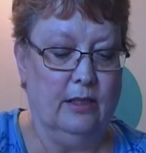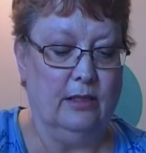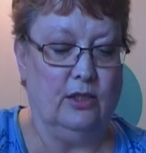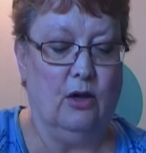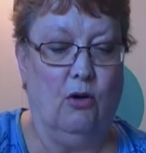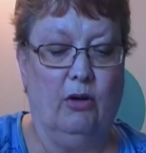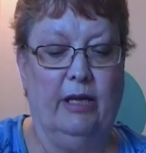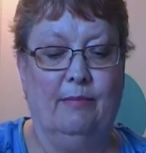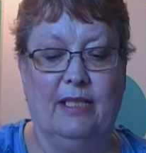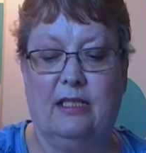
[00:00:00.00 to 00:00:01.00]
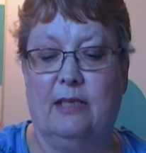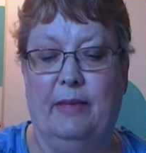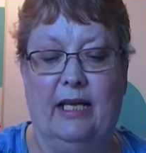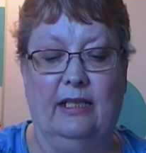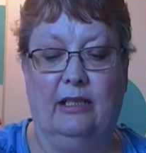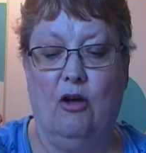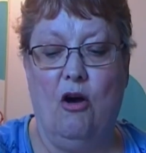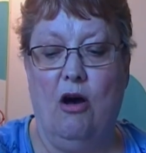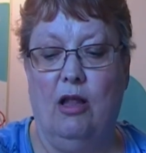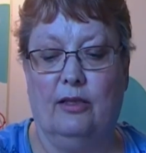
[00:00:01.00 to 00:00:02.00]
So it must have been a little
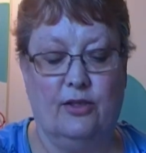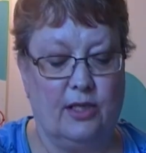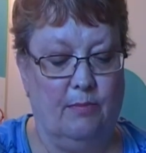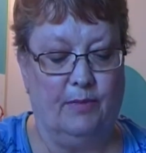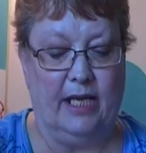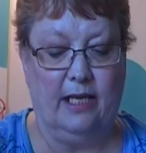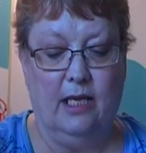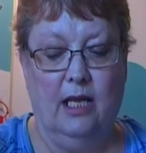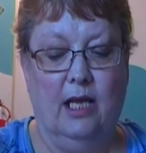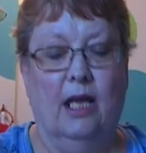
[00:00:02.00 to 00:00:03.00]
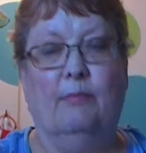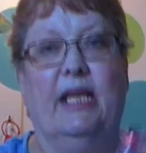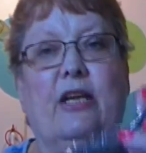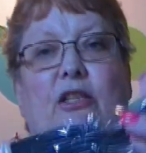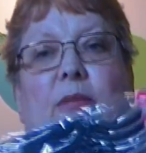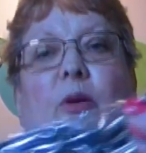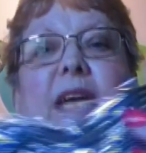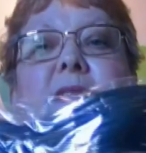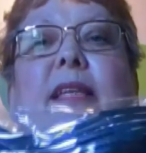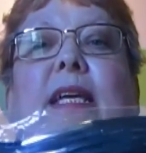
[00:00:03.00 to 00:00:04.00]
haul or something. But here's a
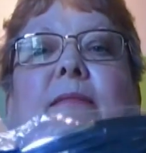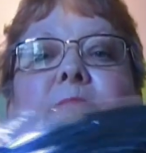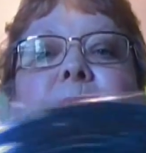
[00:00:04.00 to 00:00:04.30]
bracelet.